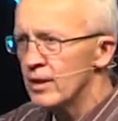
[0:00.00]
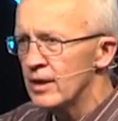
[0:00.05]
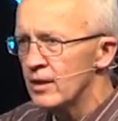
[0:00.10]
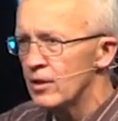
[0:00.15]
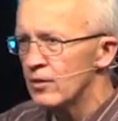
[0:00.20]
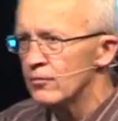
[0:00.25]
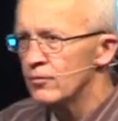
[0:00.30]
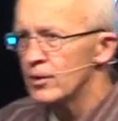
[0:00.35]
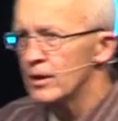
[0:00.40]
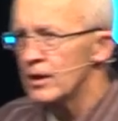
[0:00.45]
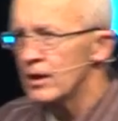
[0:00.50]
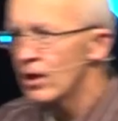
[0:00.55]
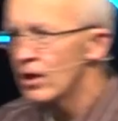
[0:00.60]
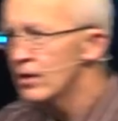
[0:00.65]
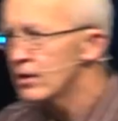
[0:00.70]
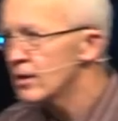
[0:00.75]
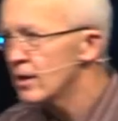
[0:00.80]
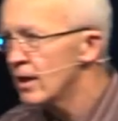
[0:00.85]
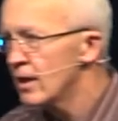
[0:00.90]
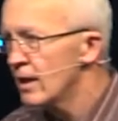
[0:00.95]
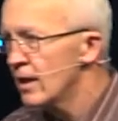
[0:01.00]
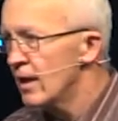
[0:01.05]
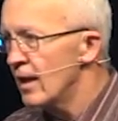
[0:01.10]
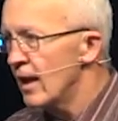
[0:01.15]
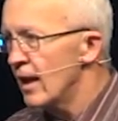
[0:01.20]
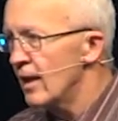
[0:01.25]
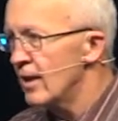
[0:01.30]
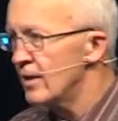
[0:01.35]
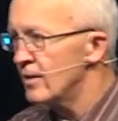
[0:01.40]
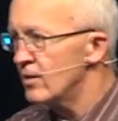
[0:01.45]
in our front yard,
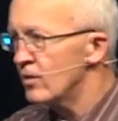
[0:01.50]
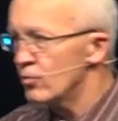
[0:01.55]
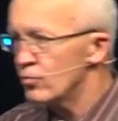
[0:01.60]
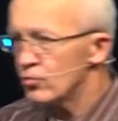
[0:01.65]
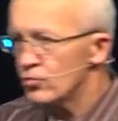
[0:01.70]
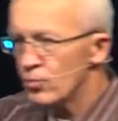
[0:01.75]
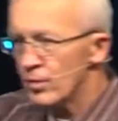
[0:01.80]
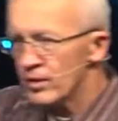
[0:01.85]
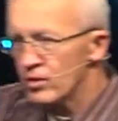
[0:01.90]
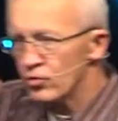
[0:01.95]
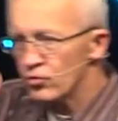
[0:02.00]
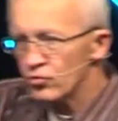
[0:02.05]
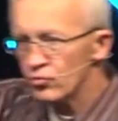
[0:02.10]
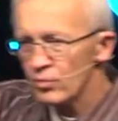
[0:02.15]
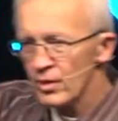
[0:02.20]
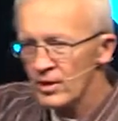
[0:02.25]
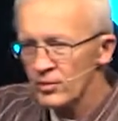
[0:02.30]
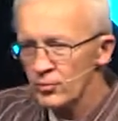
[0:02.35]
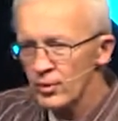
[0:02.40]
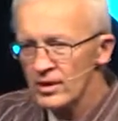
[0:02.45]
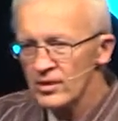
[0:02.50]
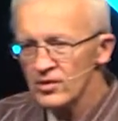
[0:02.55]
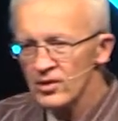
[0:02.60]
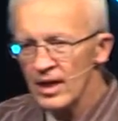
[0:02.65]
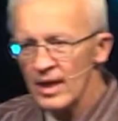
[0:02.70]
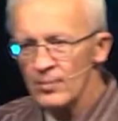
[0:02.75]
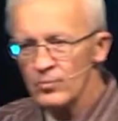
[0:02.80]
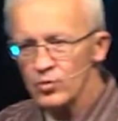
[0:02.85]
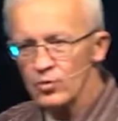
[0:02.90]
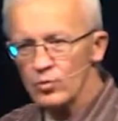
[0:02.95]
and it was when those straight winds
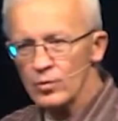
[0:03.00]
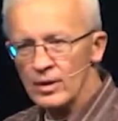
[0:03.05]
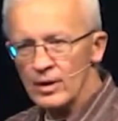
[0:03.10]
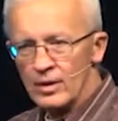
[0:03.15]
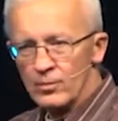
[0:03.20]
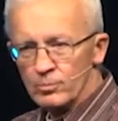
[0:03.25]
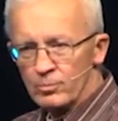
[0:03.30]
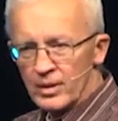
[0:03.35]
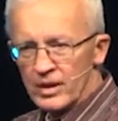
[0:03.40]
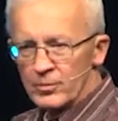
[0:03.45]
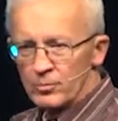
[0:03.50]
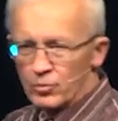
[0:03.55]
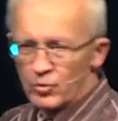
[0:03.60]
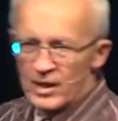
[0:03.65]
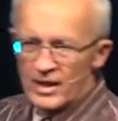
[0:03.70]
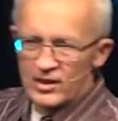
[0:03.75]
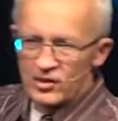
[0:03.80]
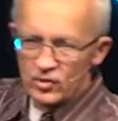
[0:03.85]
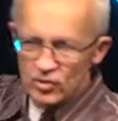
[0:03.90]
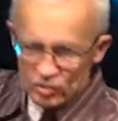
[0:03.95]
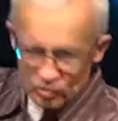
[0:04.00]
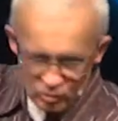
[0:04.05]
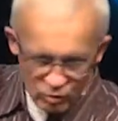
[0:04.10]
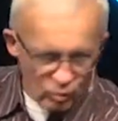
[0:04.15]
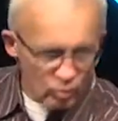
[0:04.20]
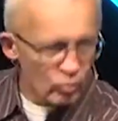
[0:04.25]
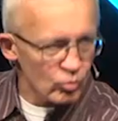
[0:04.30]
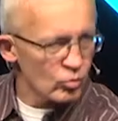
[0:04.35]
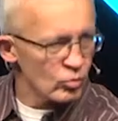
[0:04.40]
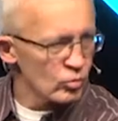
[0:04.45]
came through, and a big branch
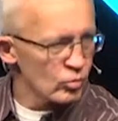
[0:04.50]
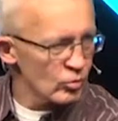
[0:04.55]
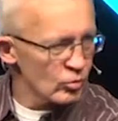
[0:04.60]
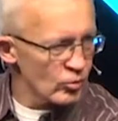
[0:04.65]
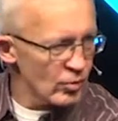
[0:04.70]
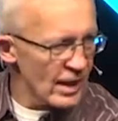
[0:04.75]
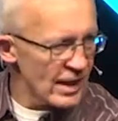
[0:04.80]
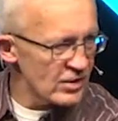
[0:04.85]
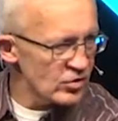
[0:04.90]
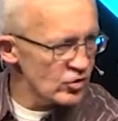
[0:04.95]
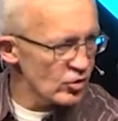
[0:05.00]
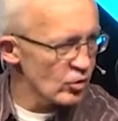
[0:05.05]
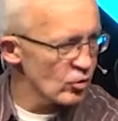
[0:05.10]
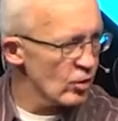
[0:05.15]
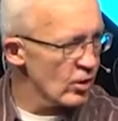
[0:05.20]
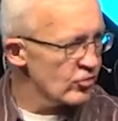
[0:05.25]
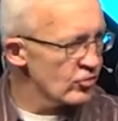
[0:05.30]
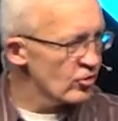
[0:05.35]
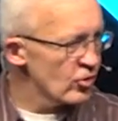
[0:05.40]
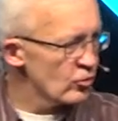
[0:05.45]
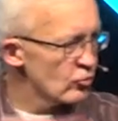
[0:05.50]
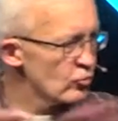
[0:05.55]
crashed across our